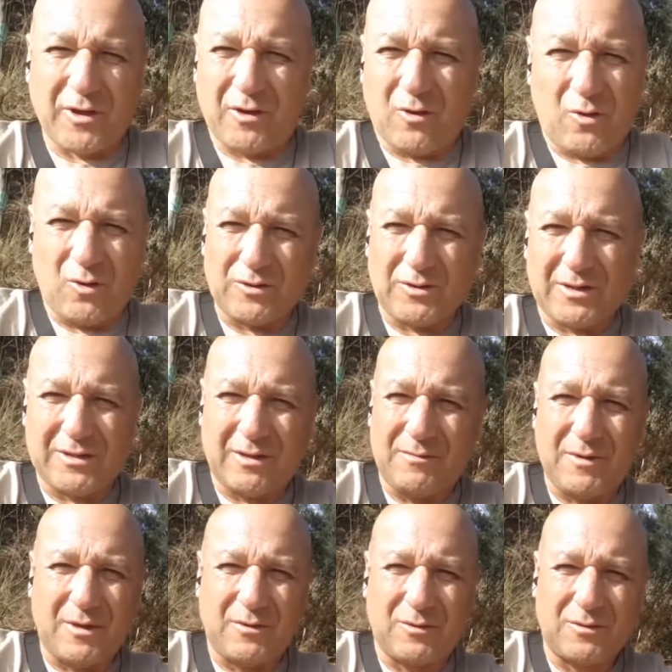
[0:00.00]
He does
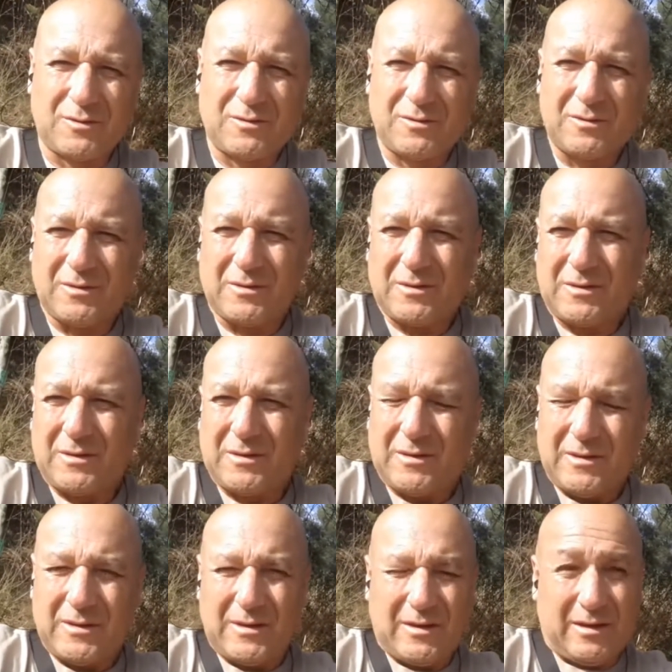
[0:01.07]
not deserve this
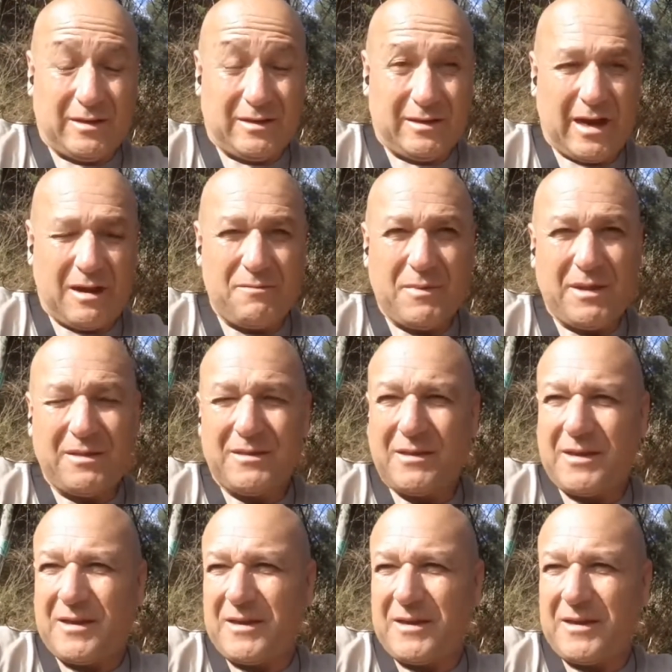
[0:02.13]
type of things.